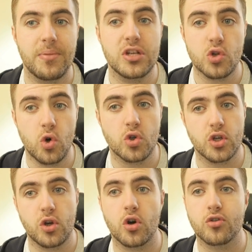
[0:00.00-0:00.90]
but he's
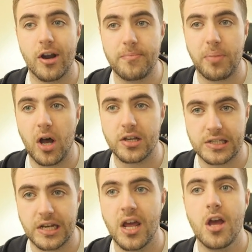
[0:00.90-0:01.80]
also got great
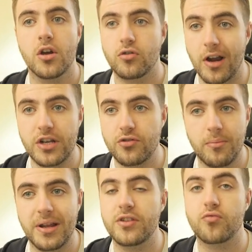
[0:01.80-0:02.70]
passing, great
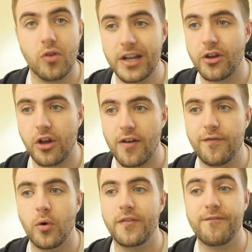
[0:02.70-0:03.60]
dribbling, he's really good going forward.